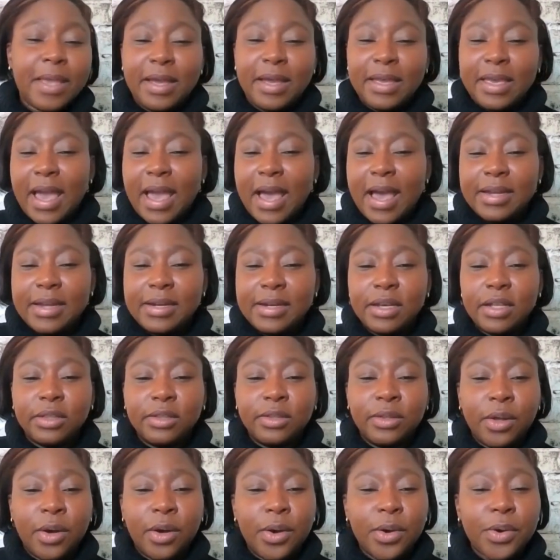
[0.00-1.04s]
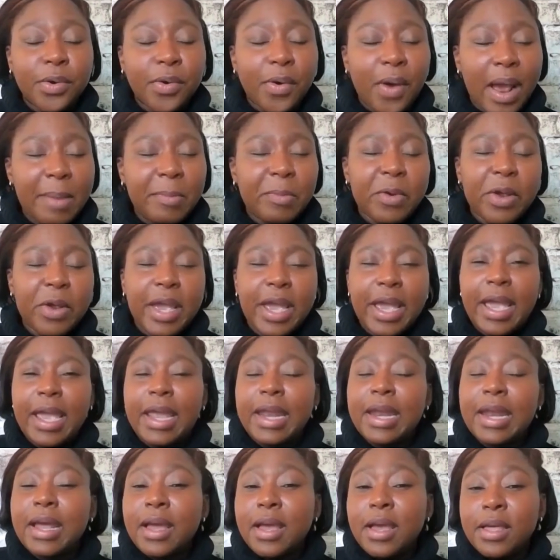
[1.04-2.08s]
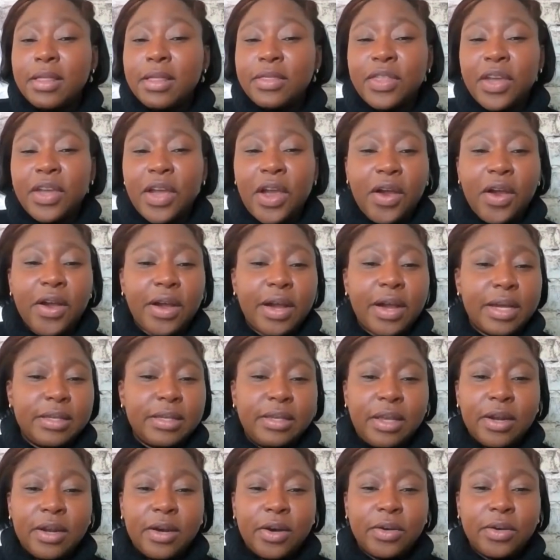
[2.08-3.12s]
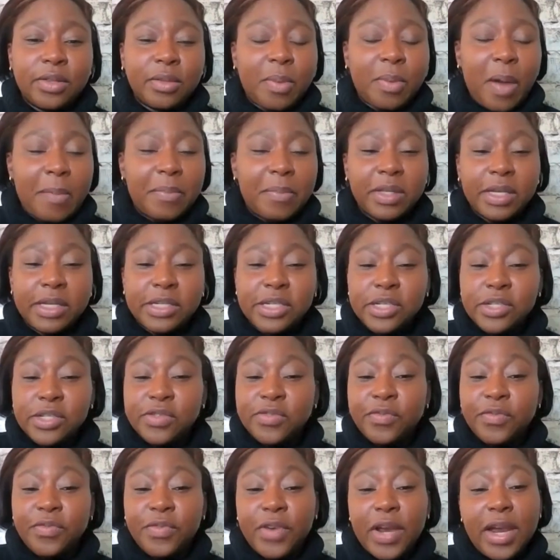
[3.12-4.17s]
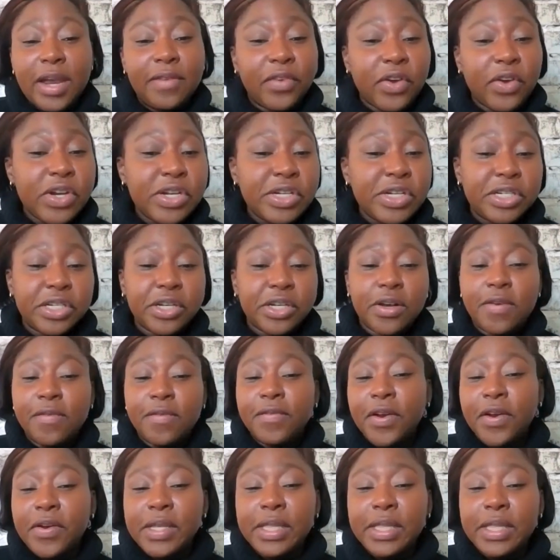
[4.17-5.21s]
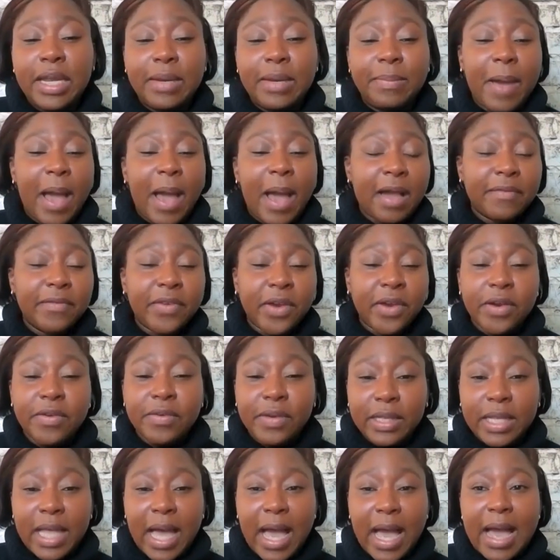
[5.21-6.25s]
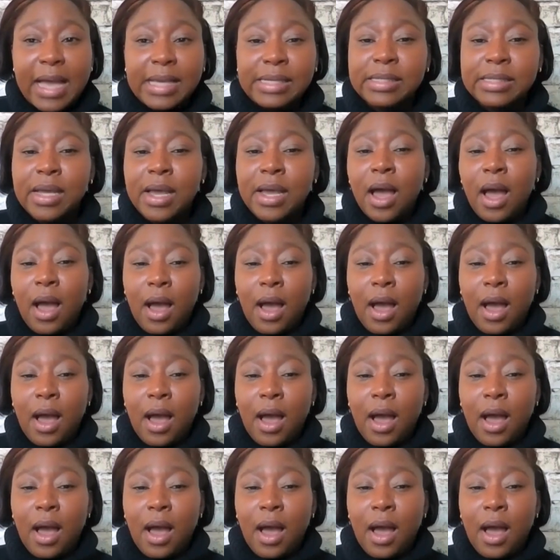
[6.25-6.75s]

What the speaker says: Again, low crime rate. They're, the population's very, very chill, very laid back, very relaxed.